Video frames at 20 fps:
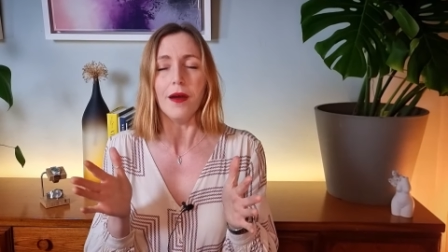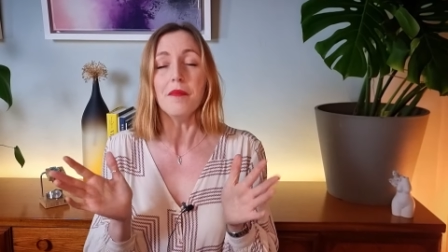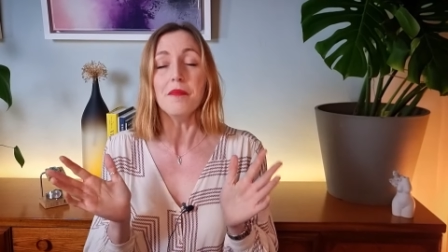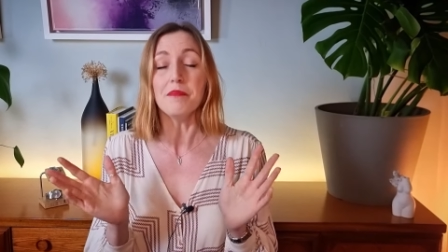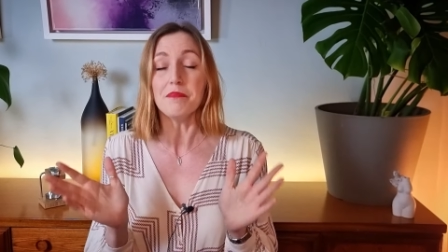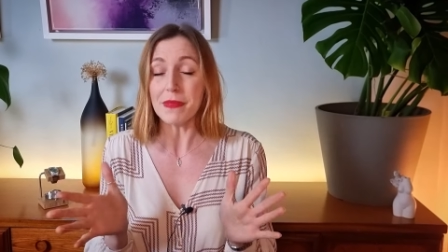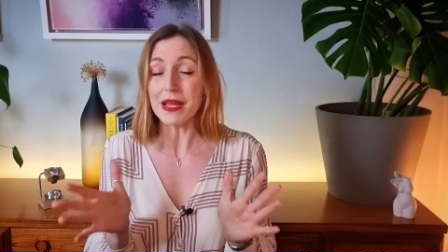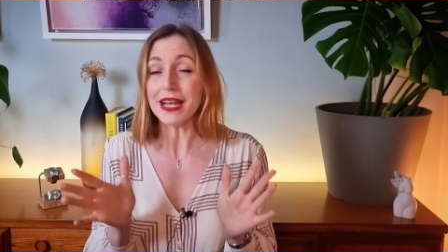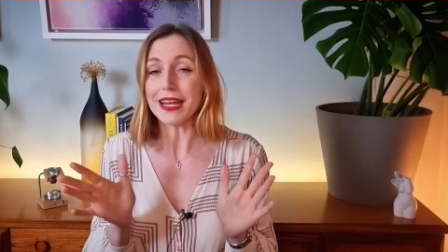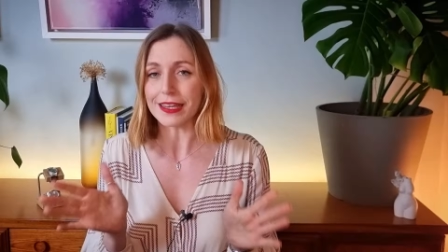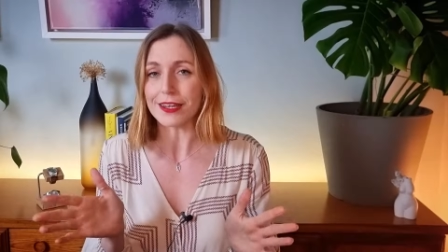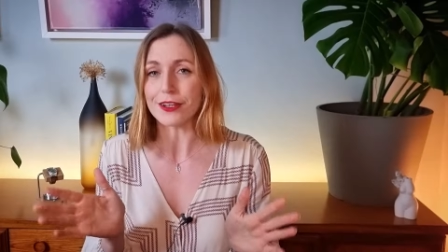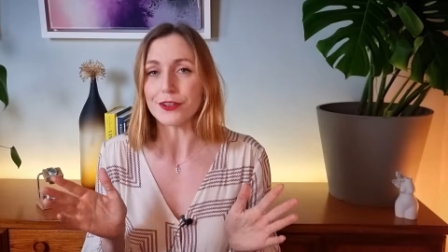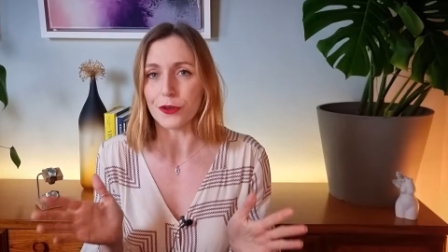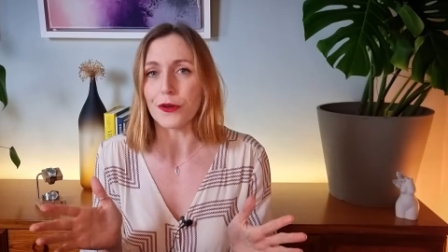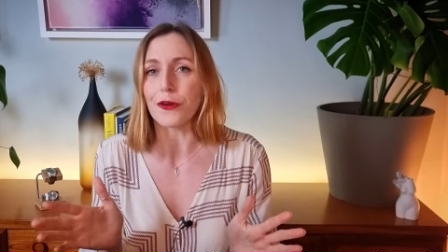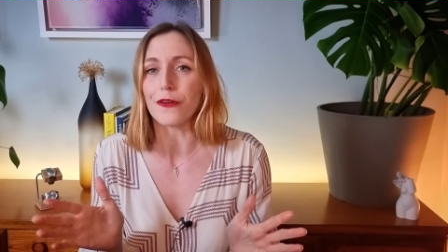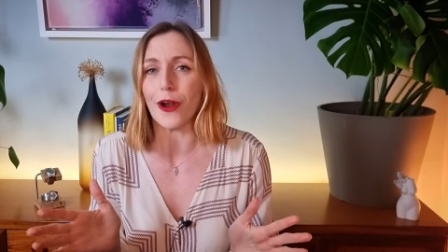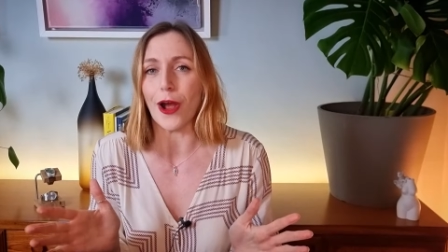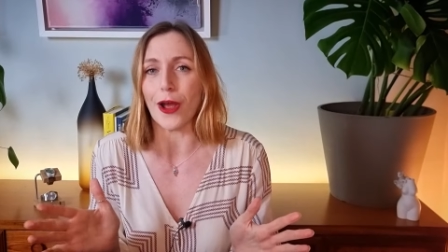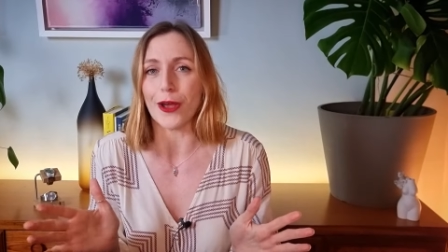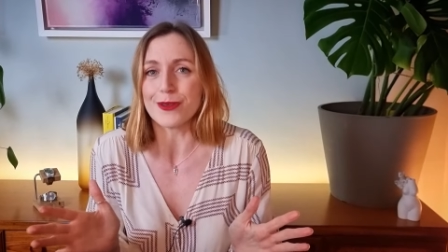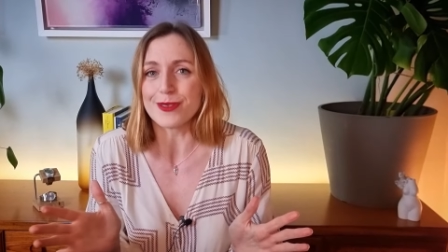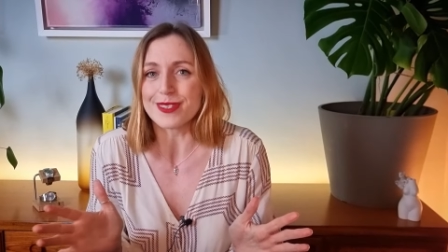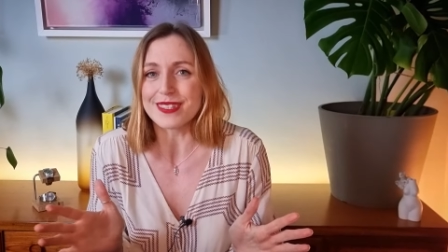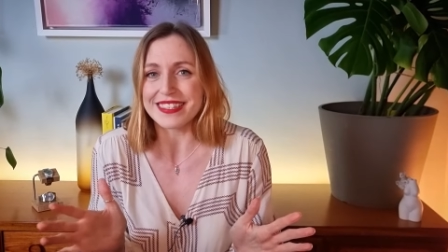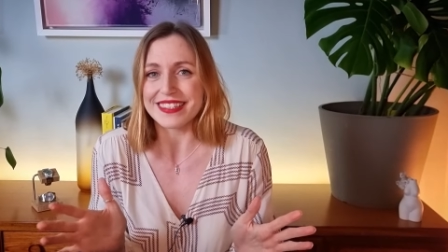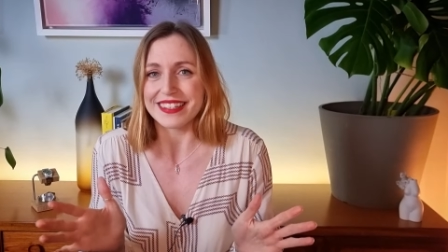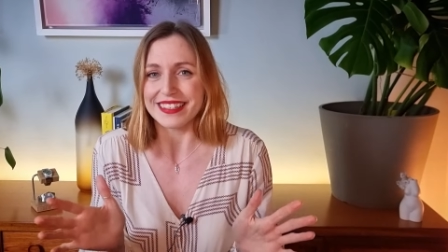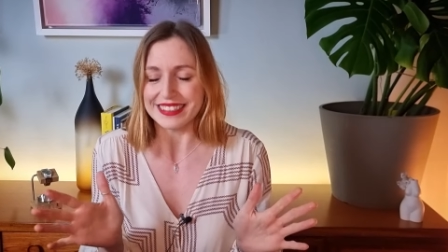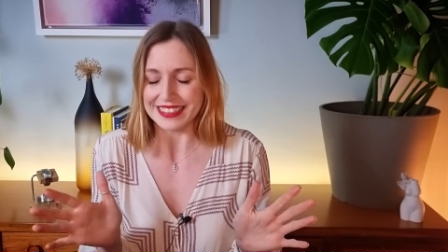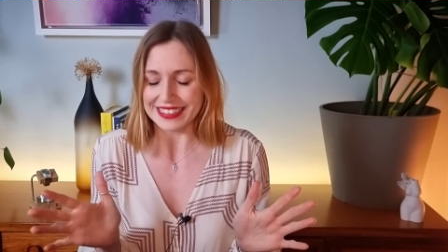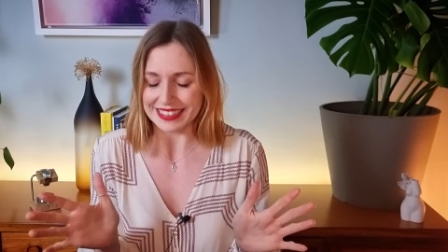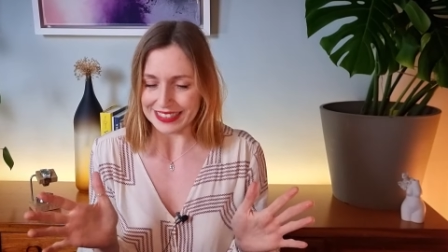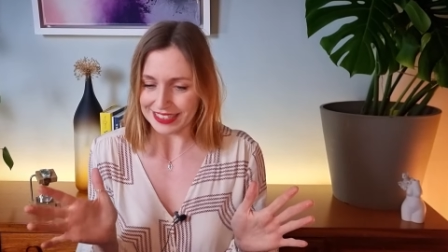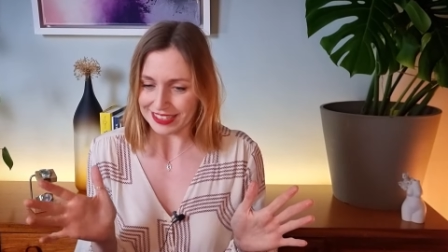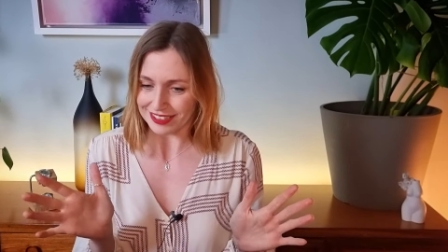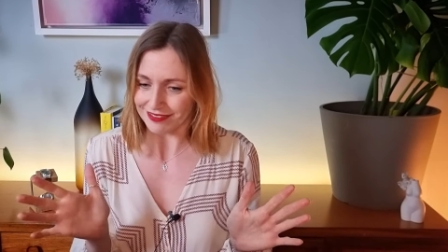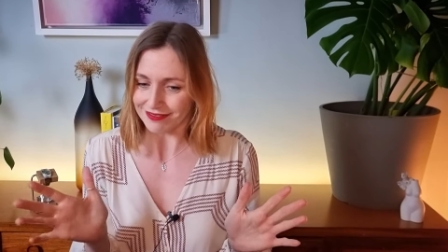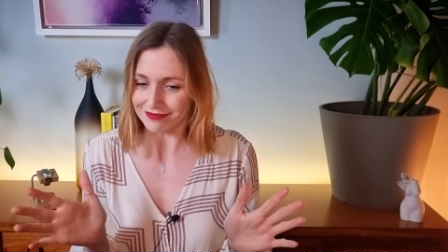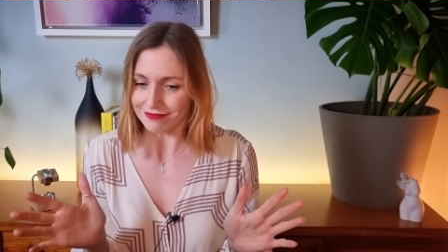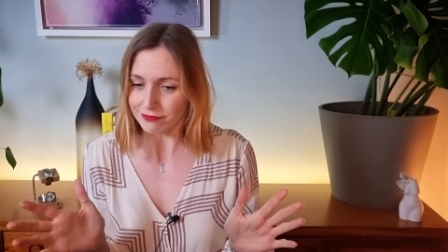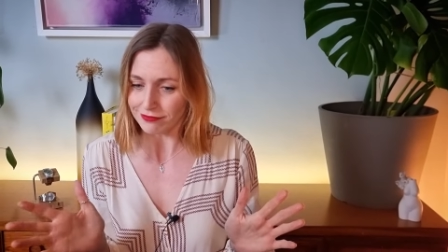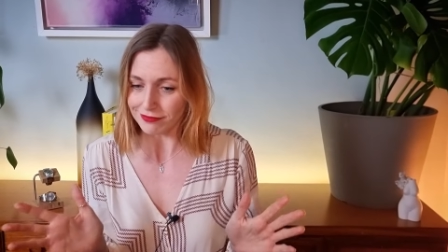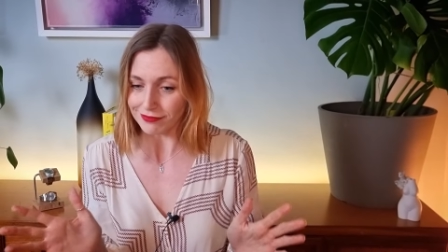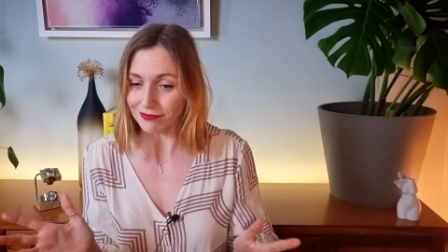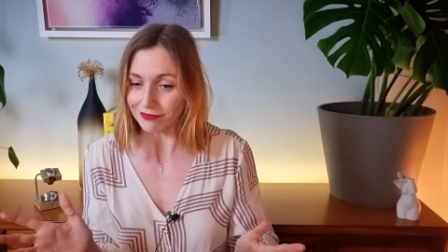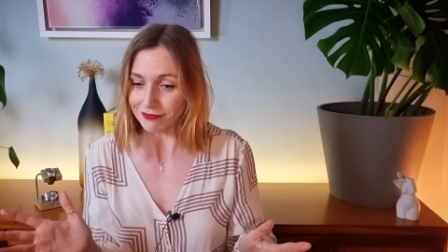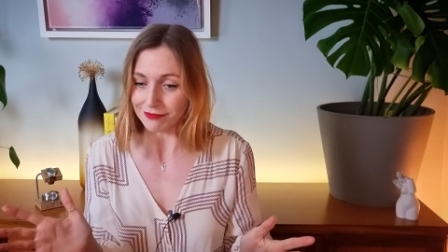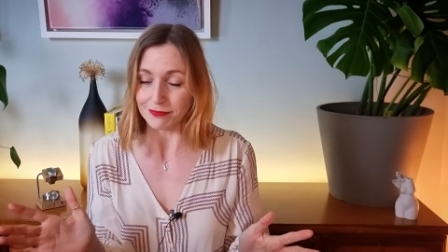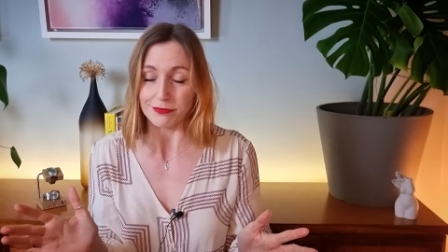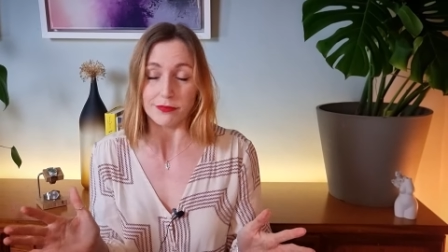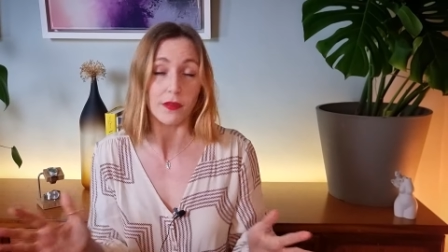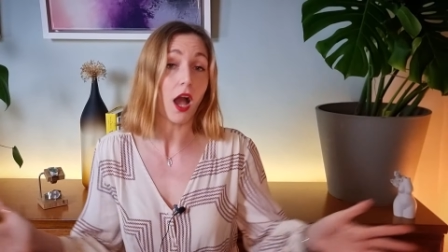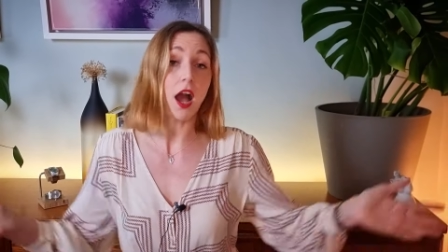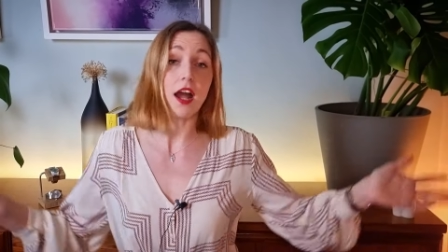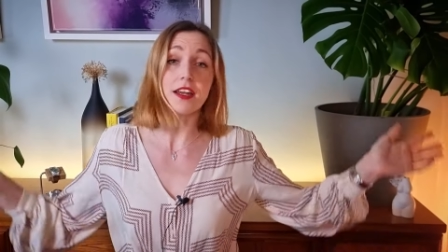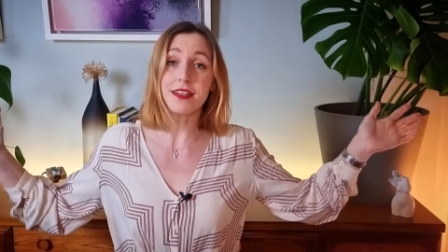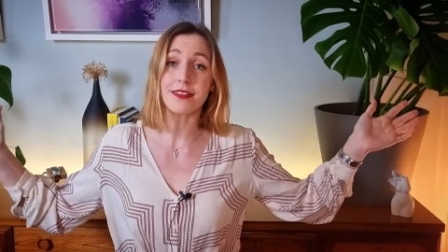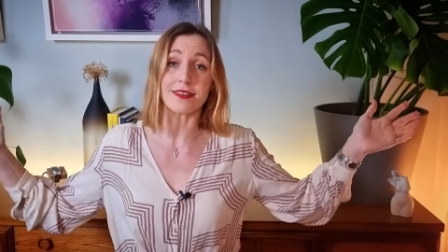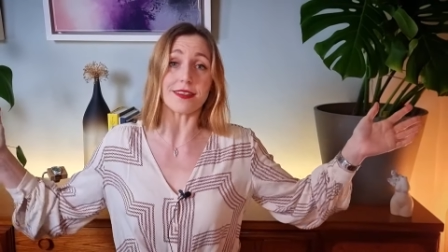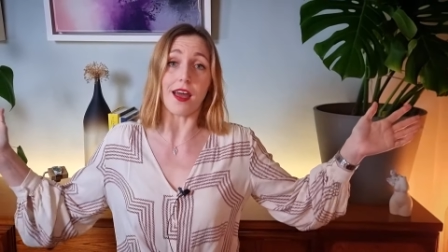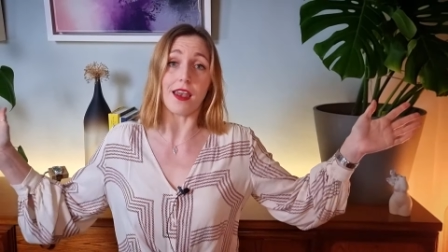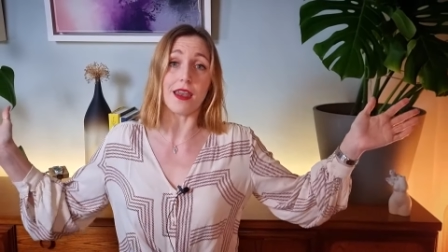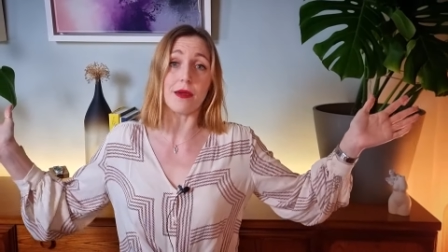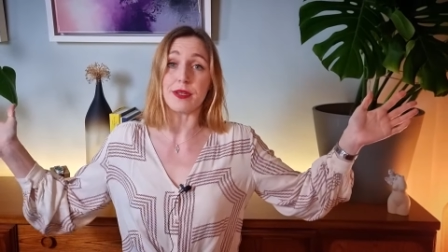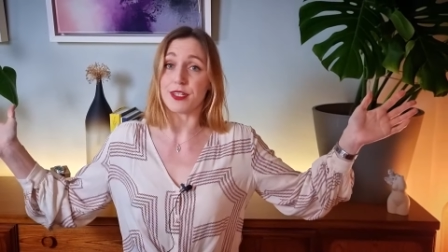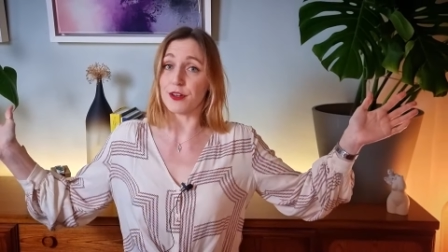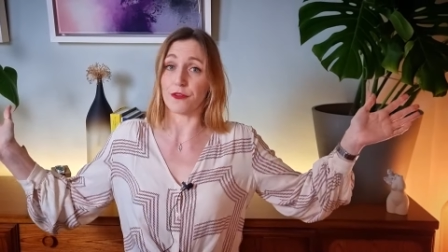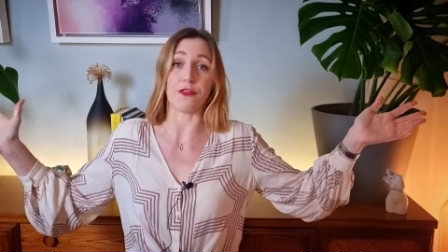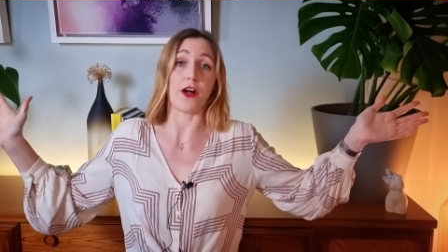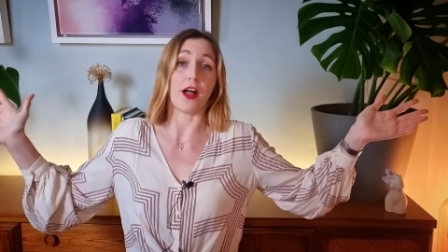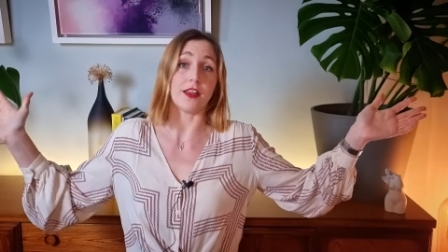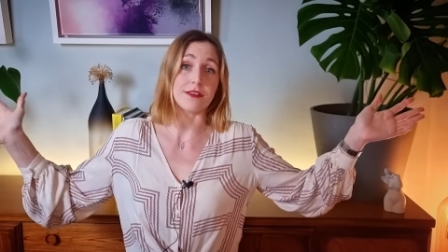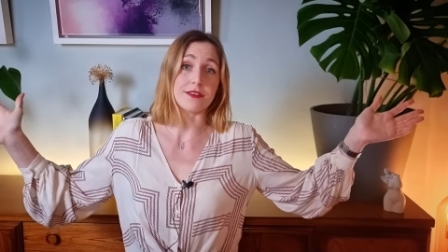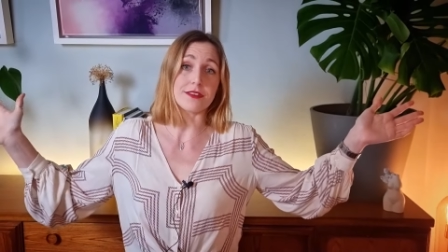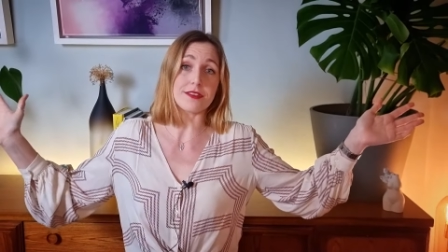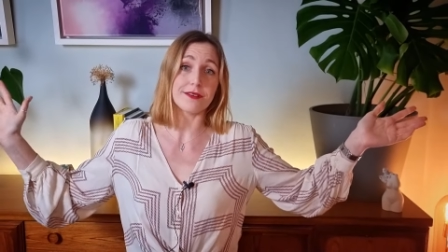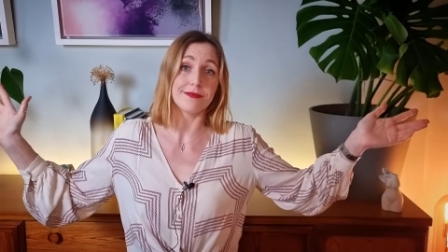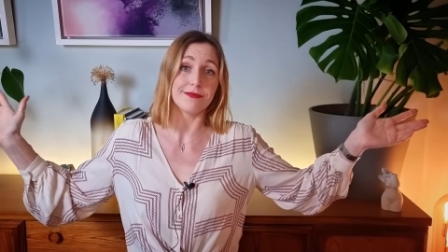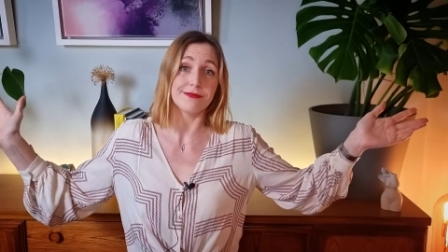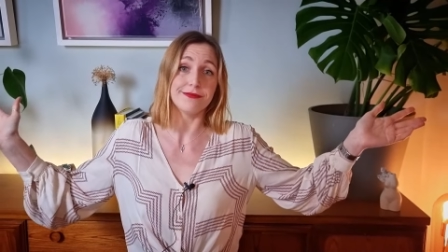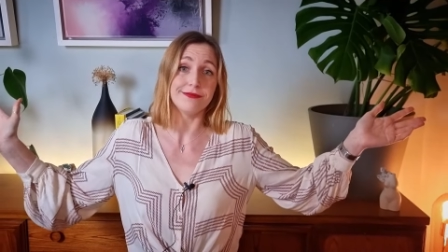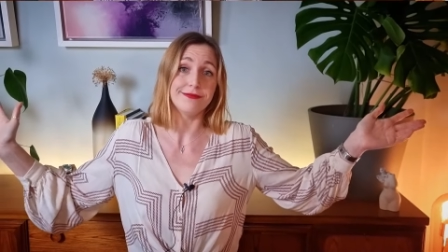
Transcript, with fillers: million euros. I did say unlimited funds.